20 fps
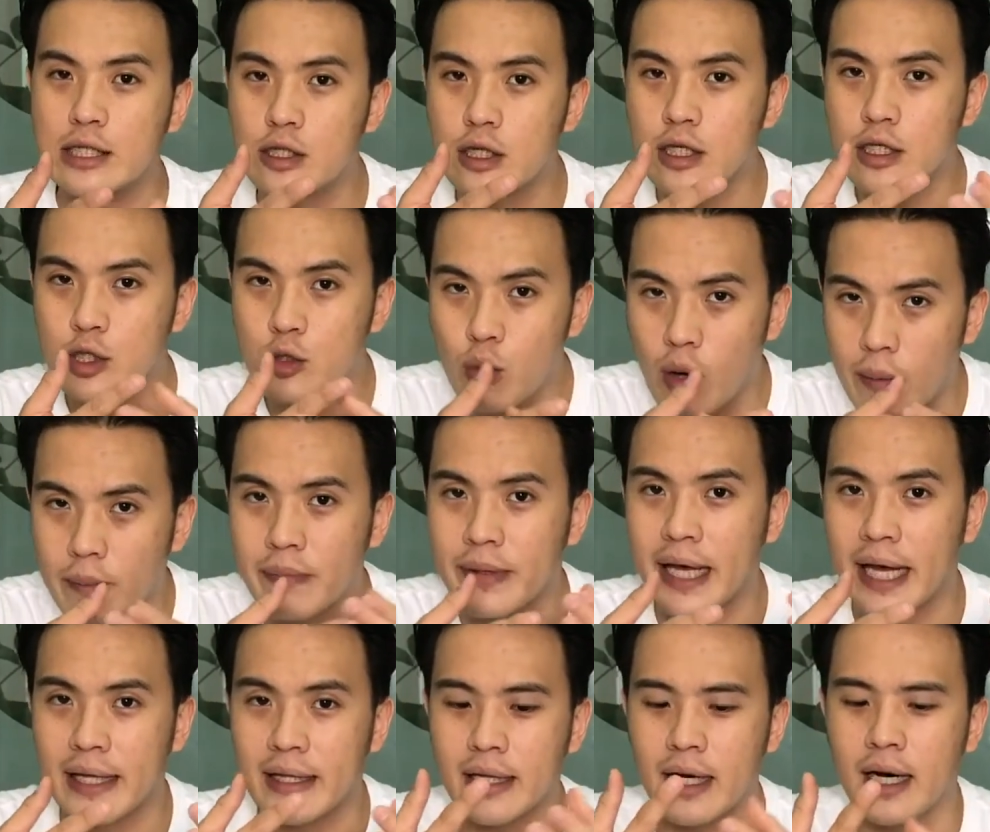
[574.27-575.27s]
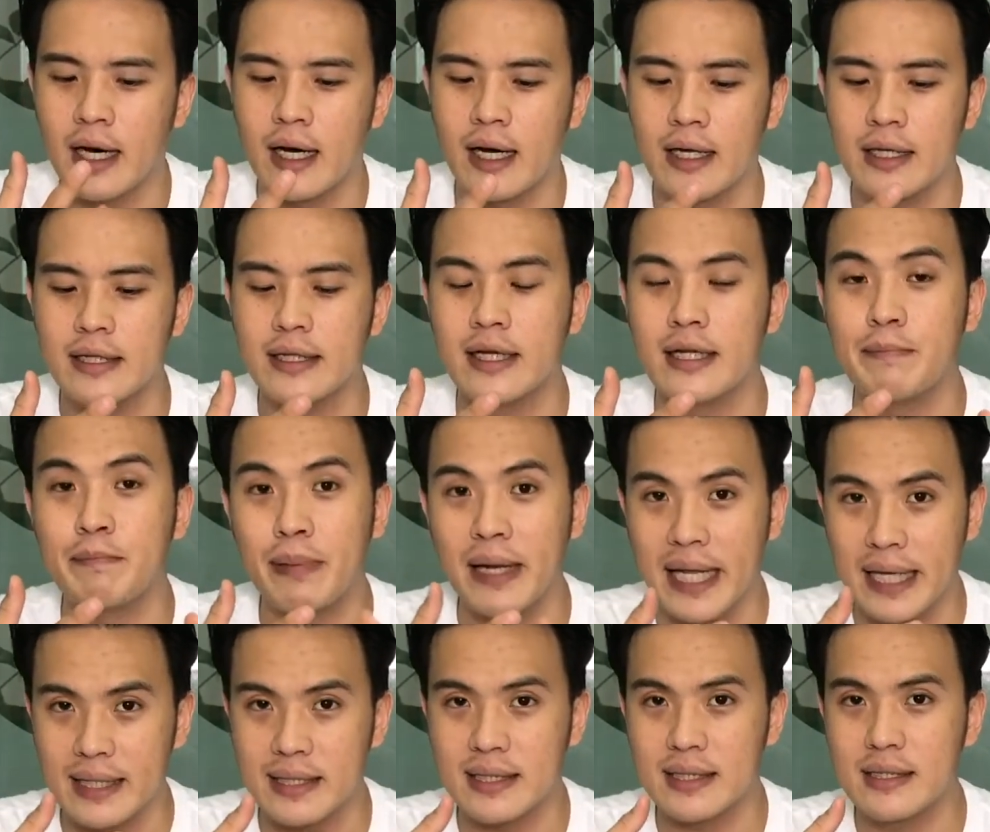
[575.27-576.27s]
swab the
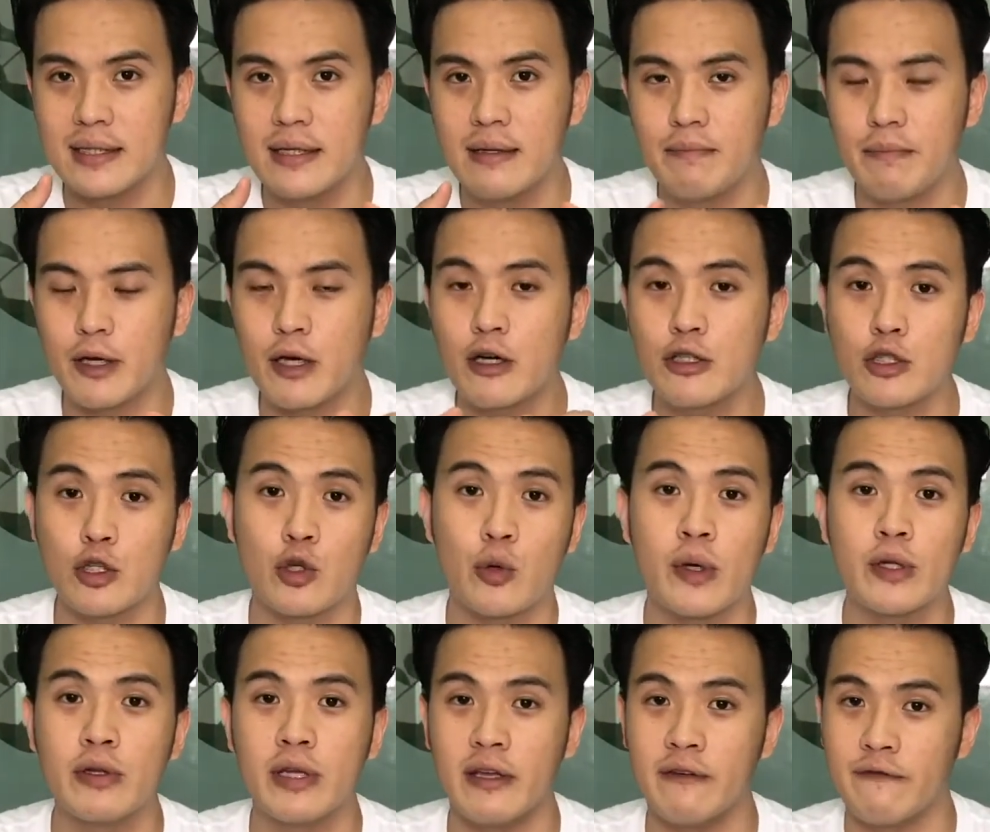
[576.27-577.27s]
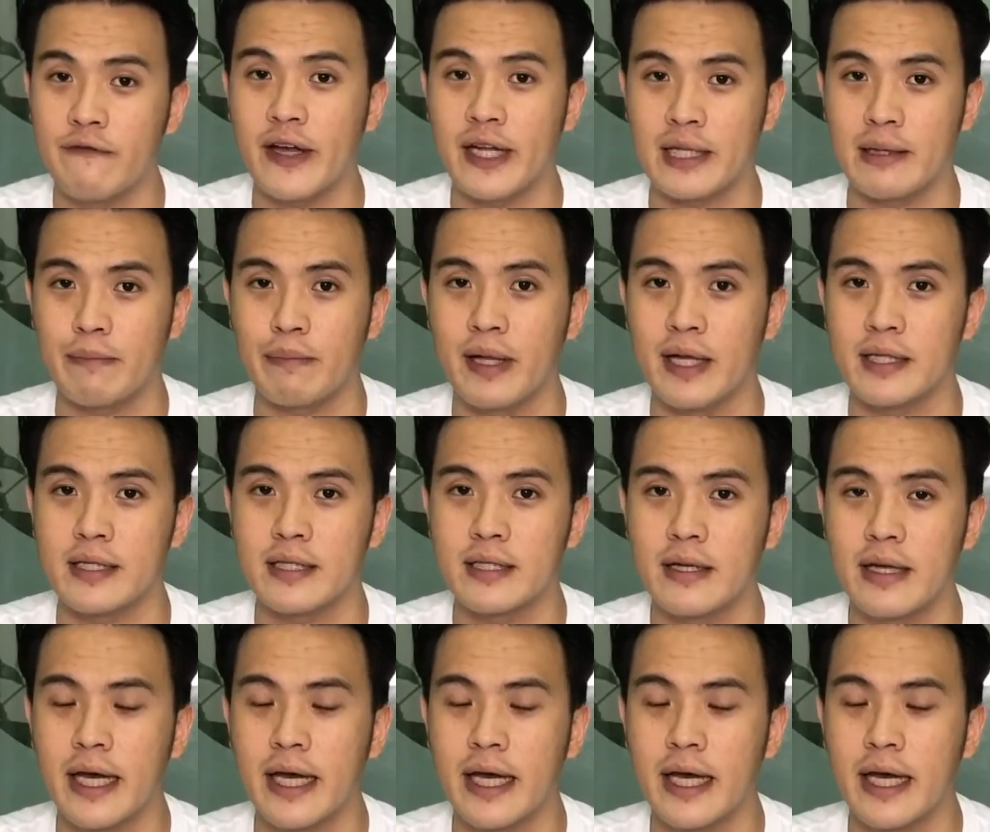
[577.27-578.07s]
blades, because you don't want to infect the plants.